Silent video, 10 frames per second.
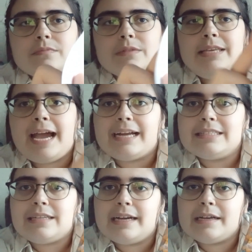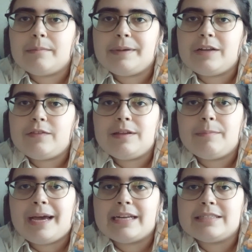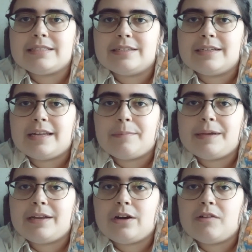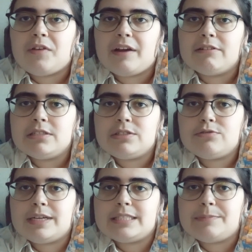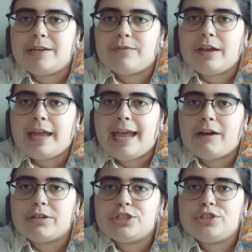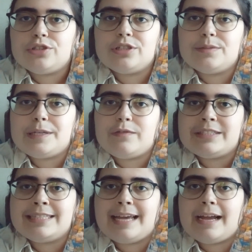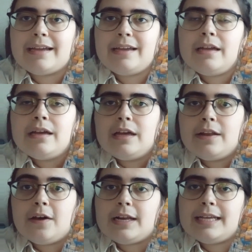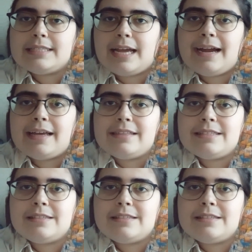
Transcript: yeah, it's like a bit of the banister and then a bit of Ariel's dress, bit of Eric's shirt, bit of his neck, not his head.